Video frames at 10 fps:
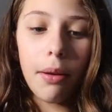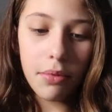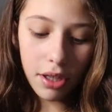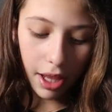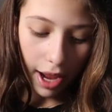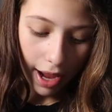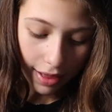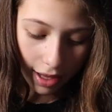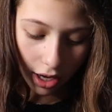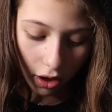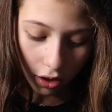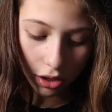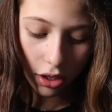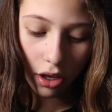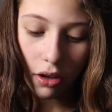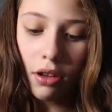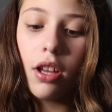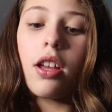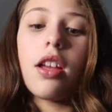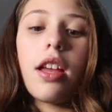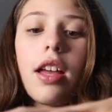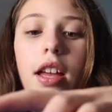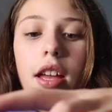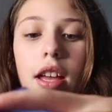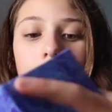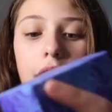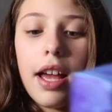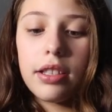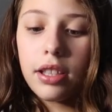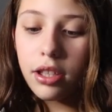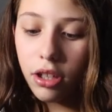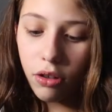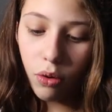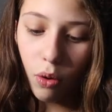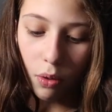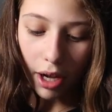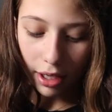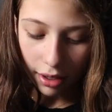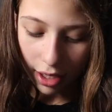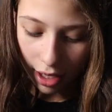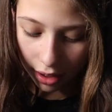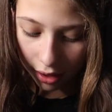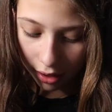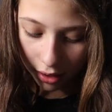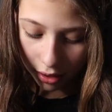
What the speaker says: comes in that, and then it also has this little coin thing.